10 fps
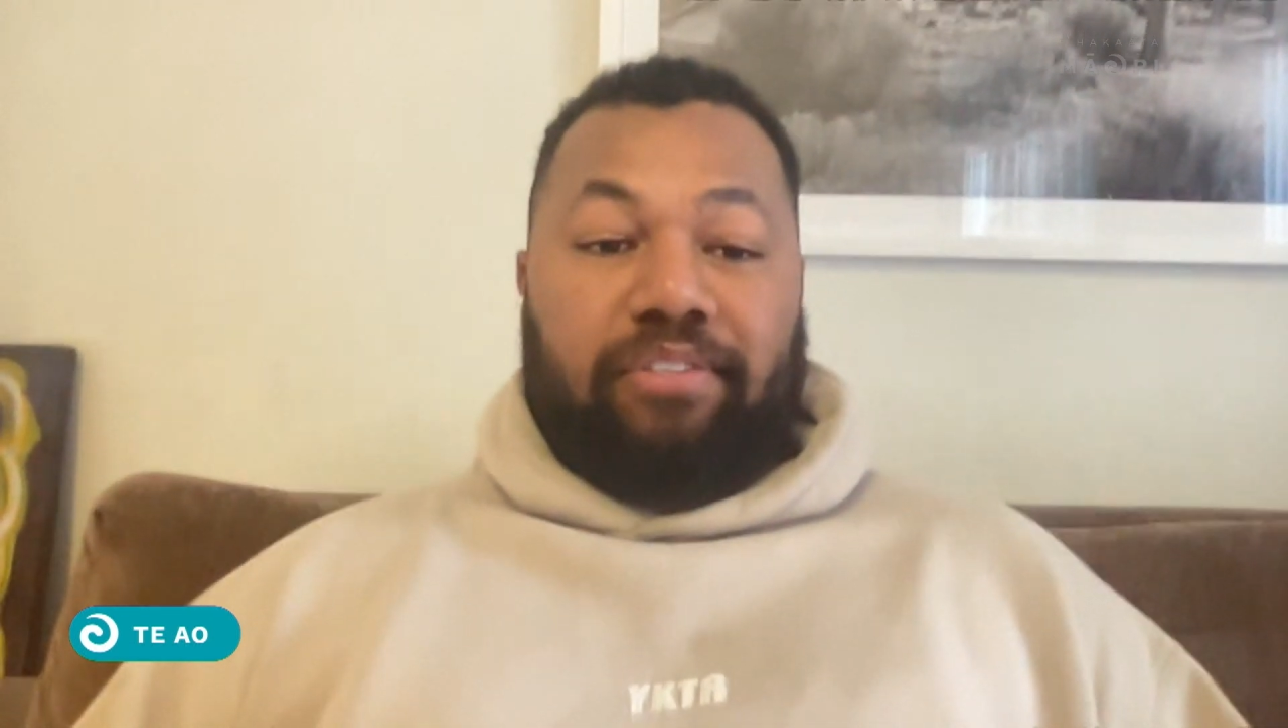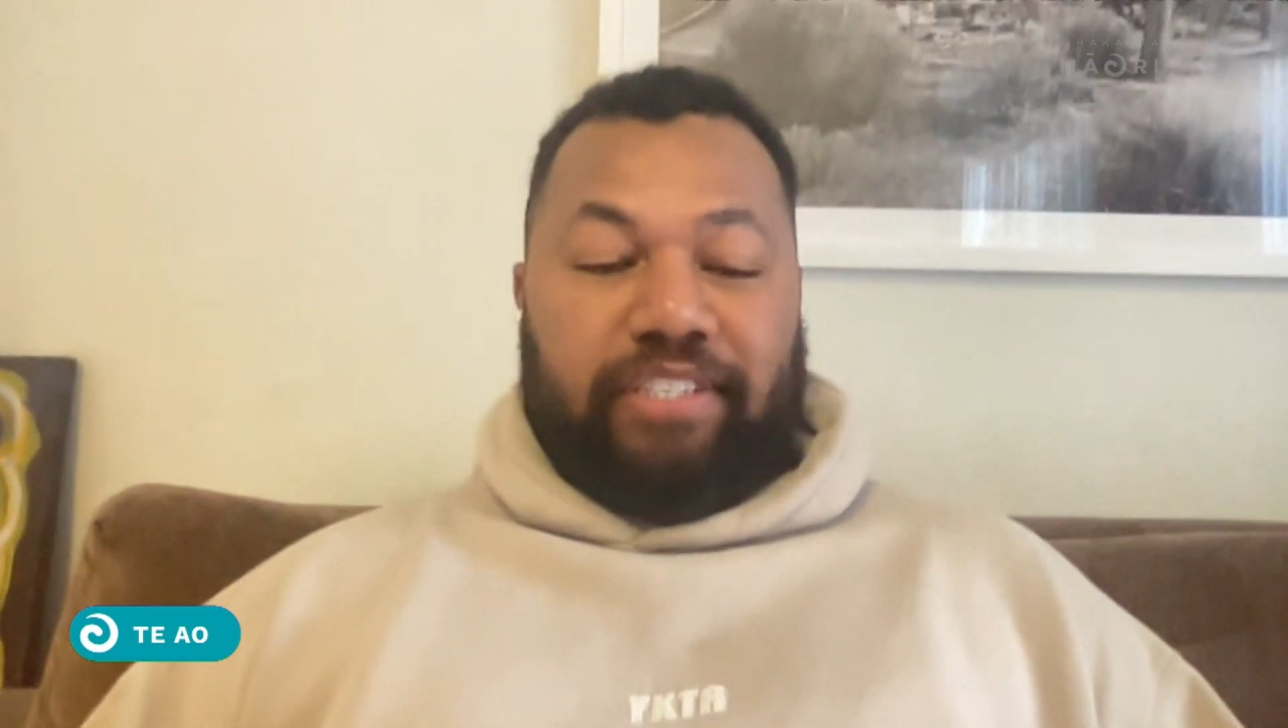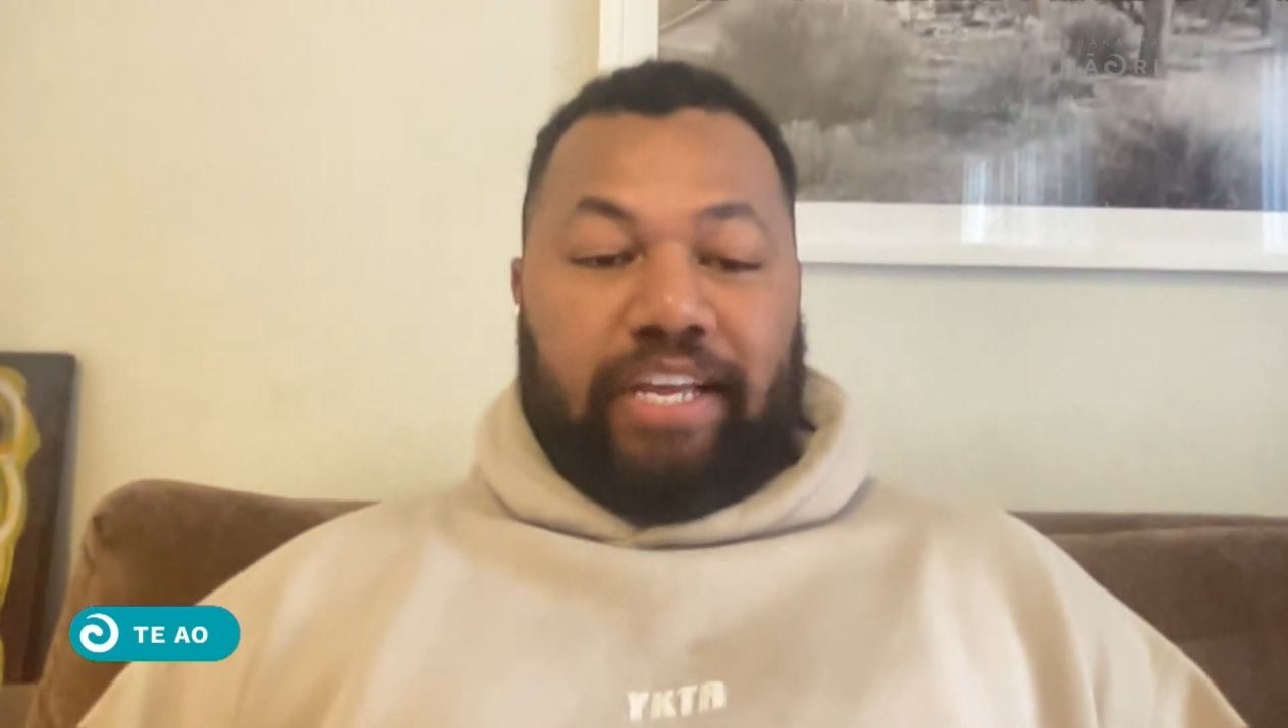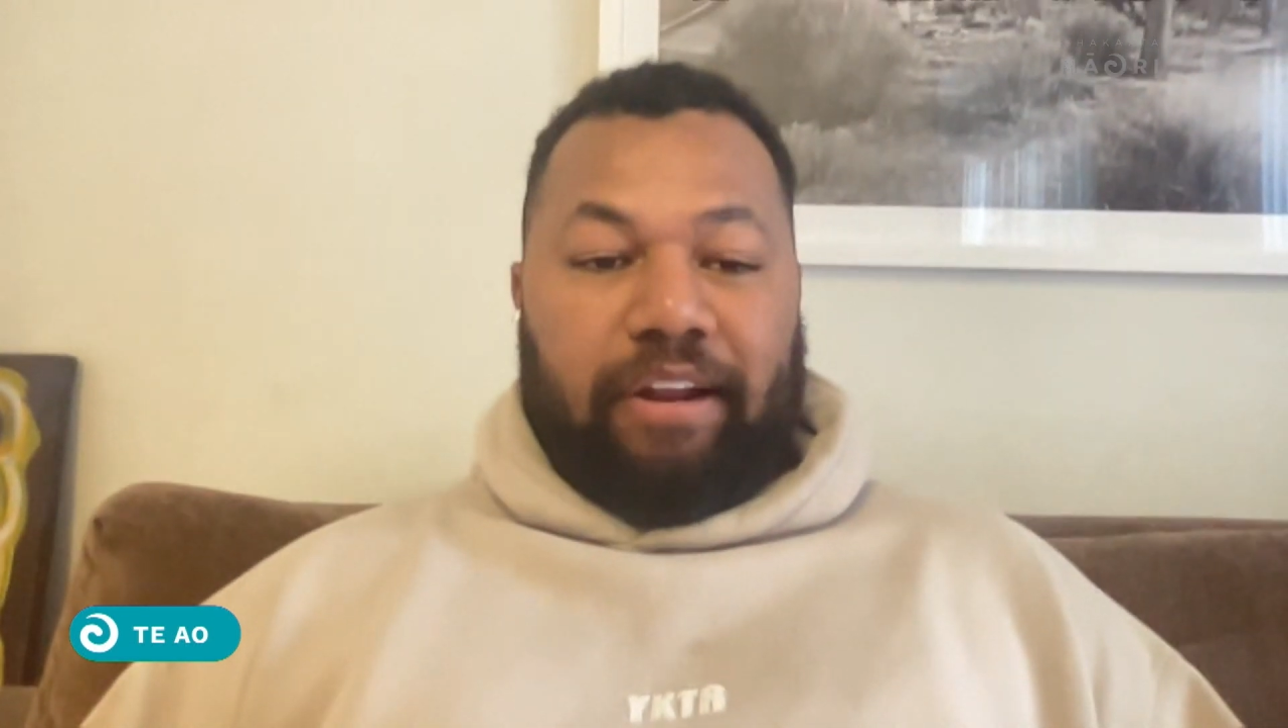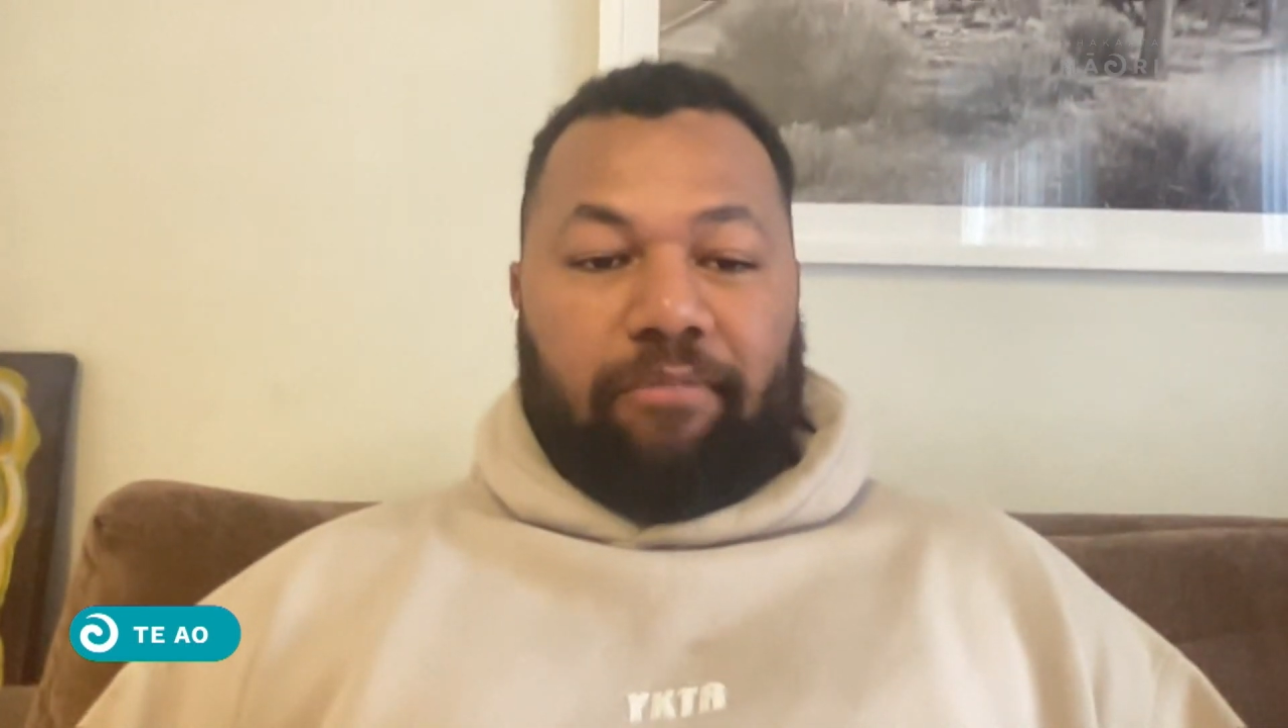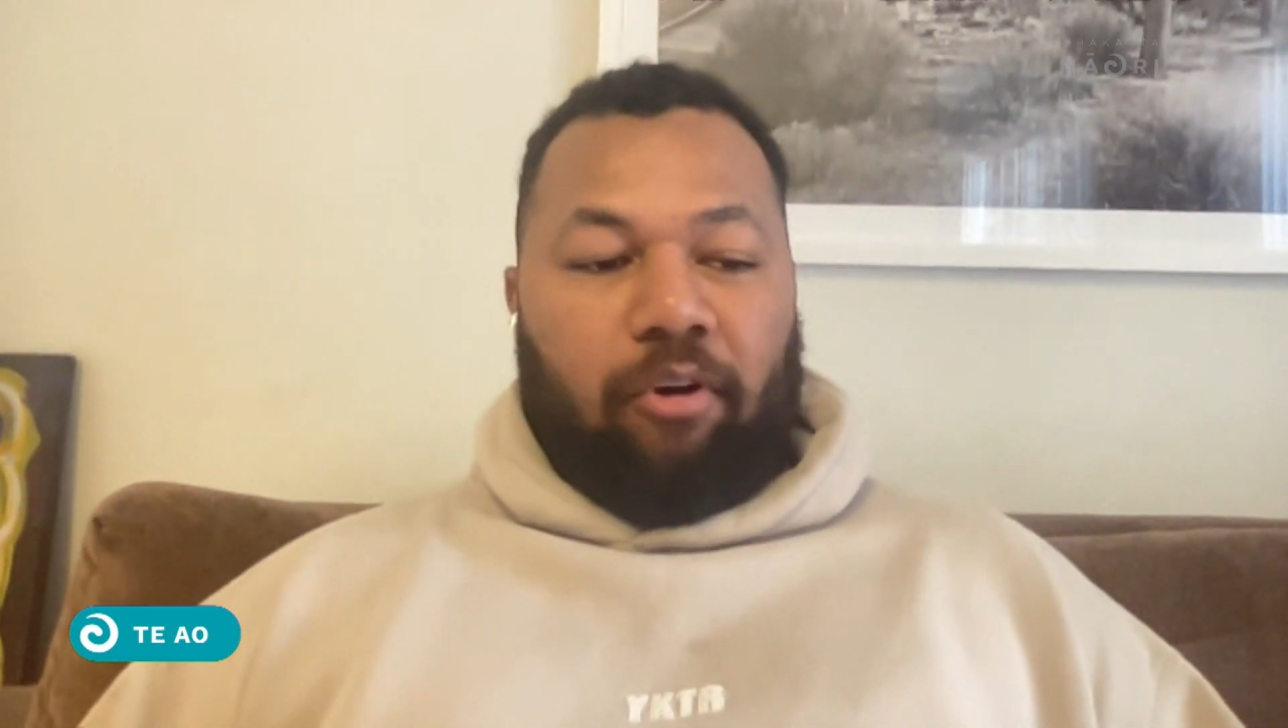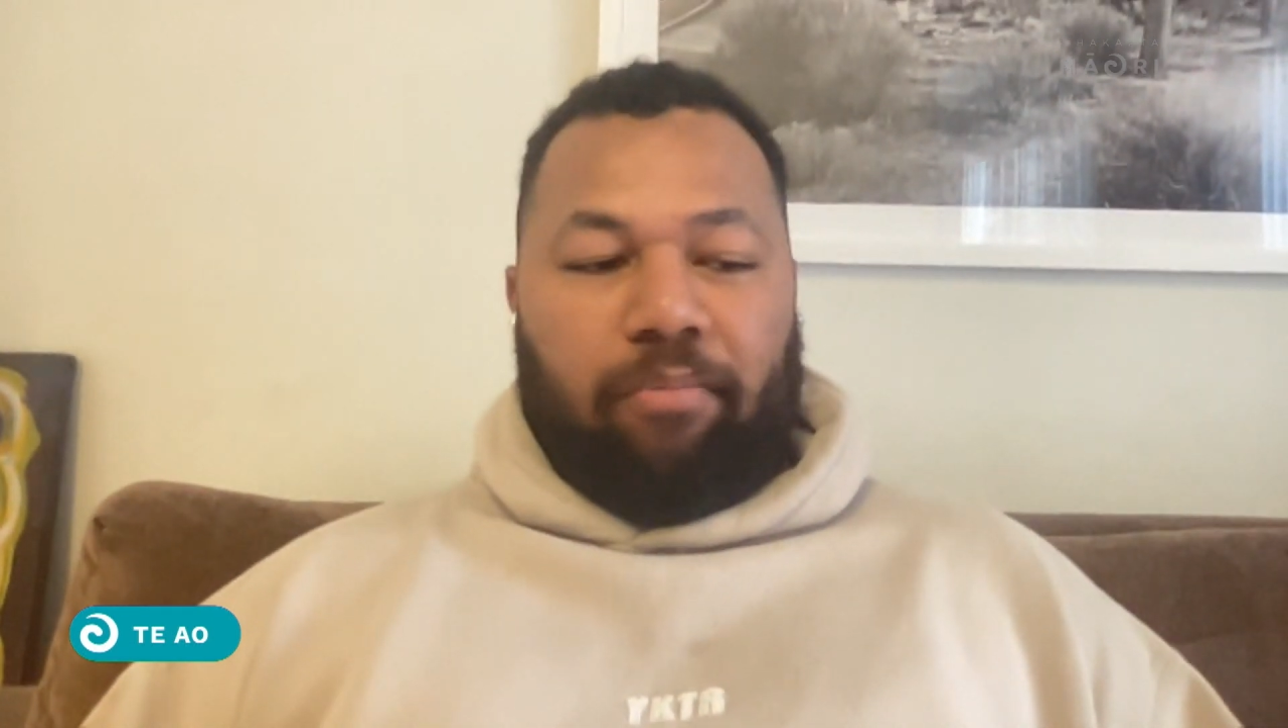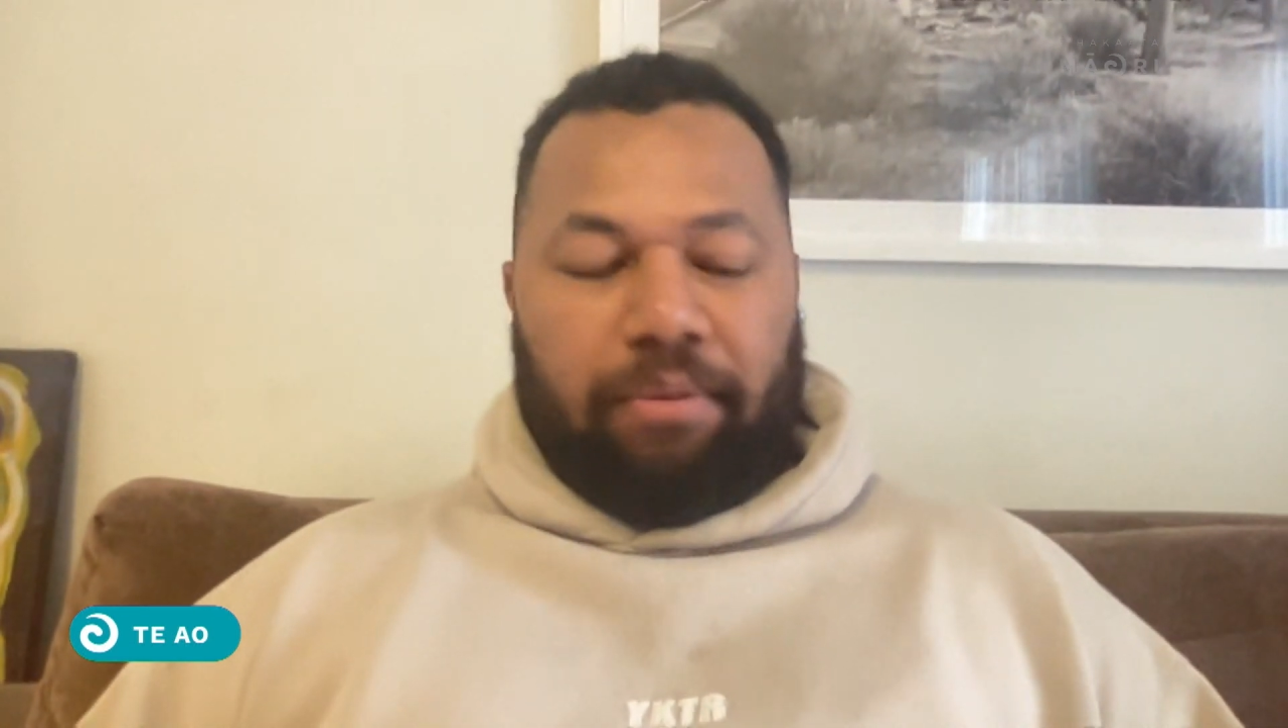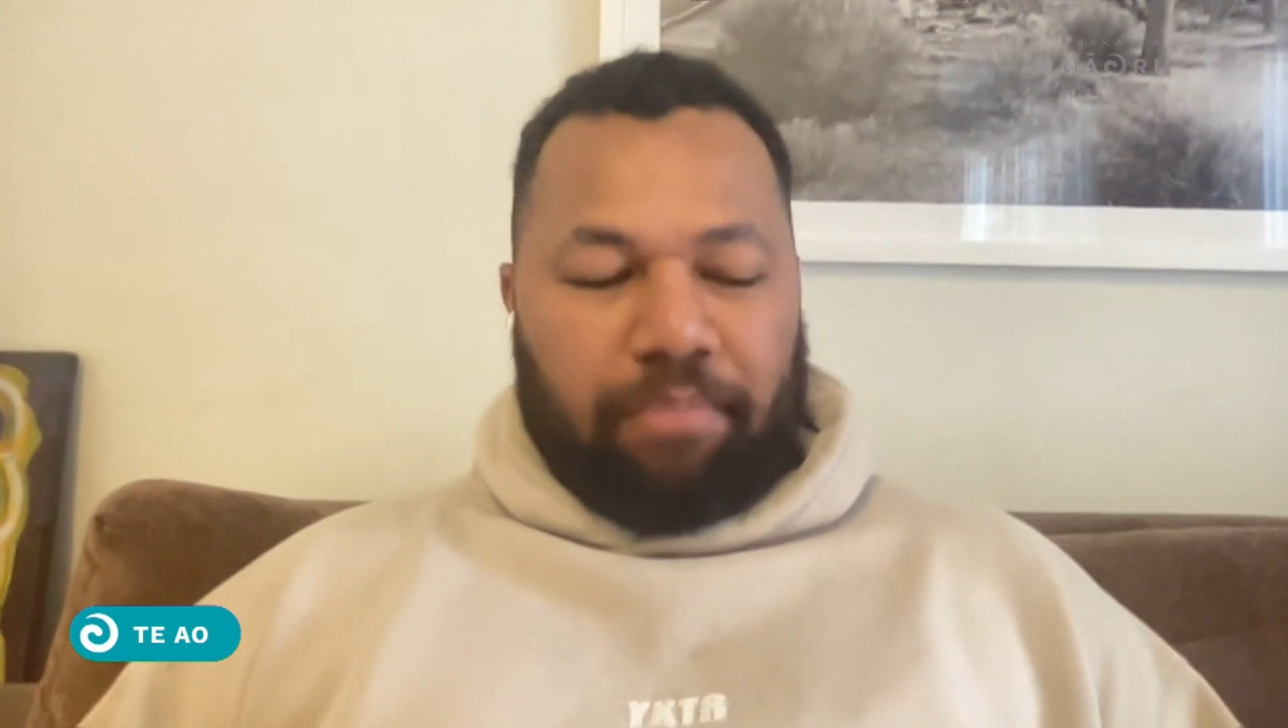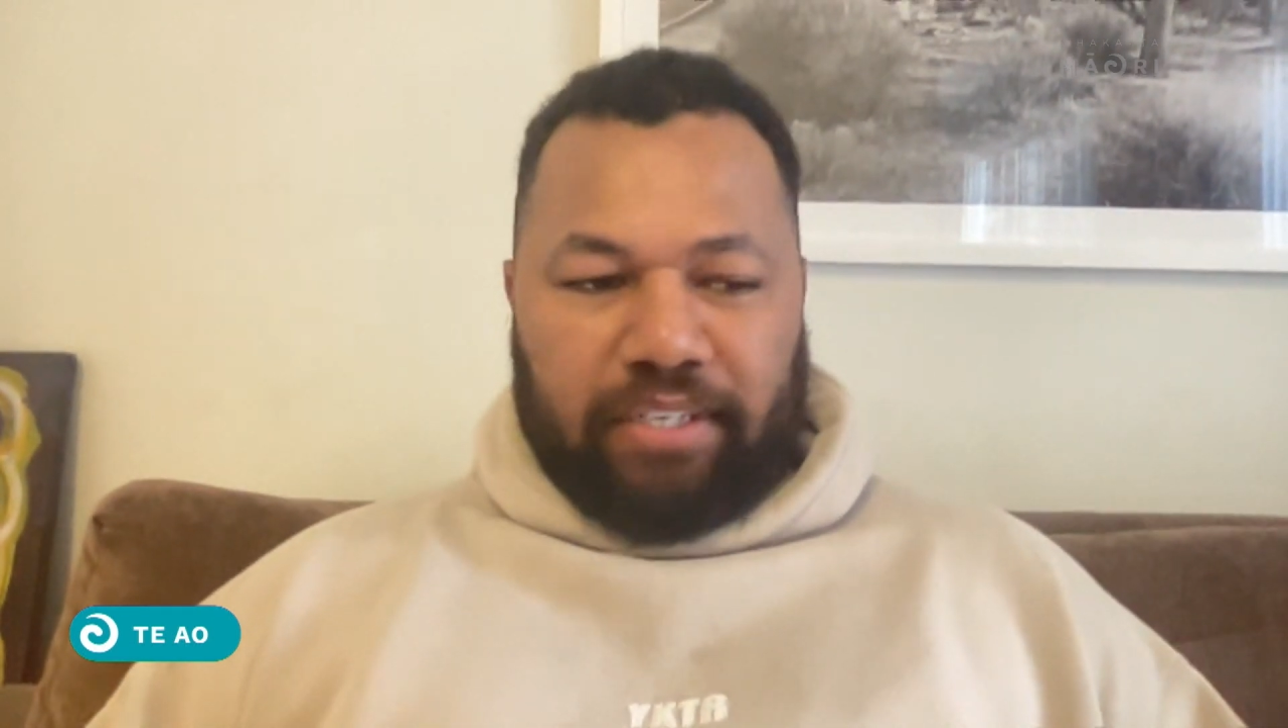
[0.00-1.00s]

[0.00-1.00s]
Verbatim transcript: in stand up comedy.